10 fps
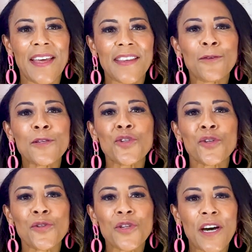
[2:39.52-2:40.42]
There are
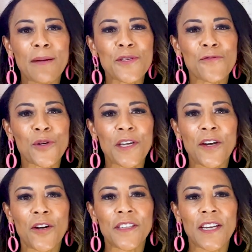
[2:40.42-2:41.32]
two types of working
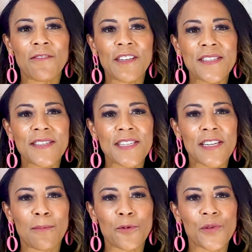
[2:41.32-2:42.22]
holiday visas to
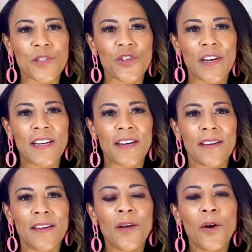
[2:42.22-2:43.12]
come to Australia.
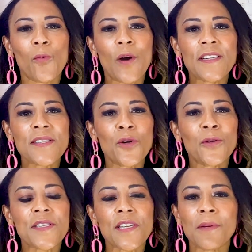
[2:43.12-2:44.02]
One is called
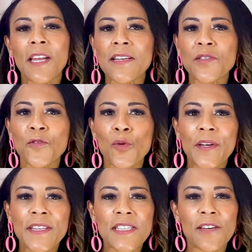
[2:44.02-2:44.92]
a subclass
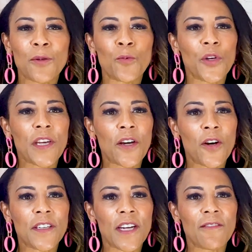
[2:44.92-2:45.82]
417 working
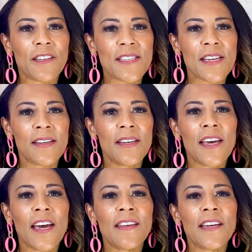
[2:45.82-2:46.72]
holiday visa,
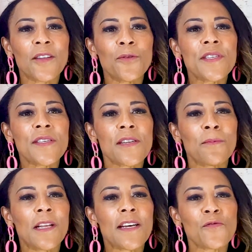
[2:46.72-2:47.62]
and the other is a
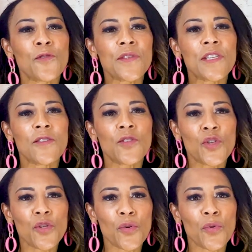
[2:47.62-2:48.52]
subclass
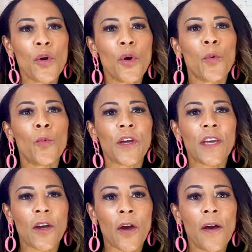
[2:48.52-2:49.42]
462
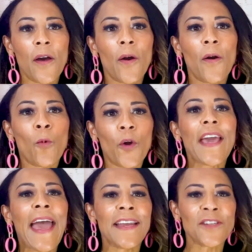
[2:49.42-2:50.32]
working work
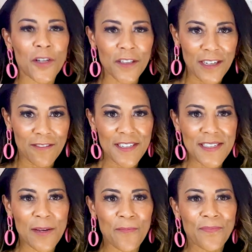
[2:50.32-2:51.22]
and holiday
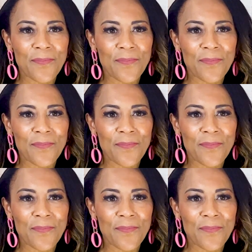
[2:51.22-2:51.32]
visa.